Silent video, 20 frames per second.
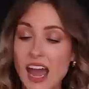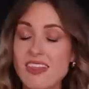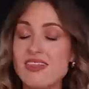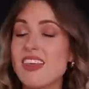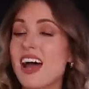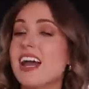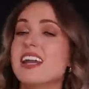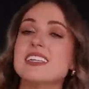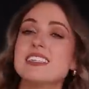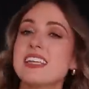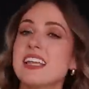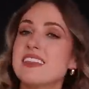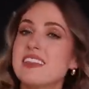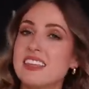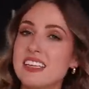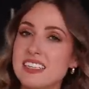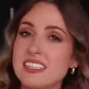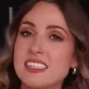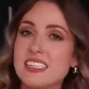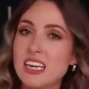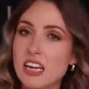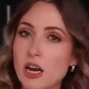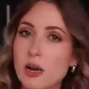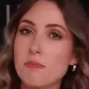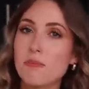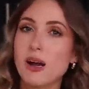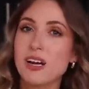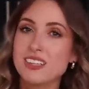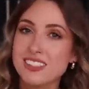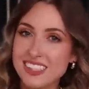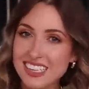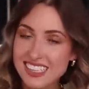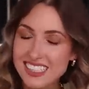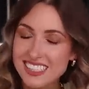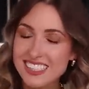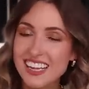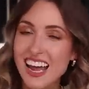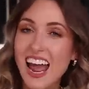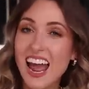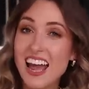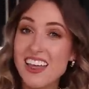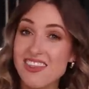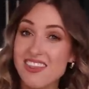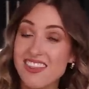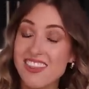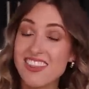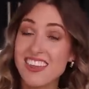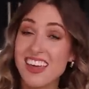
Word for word: And that is that this year marks the tenth,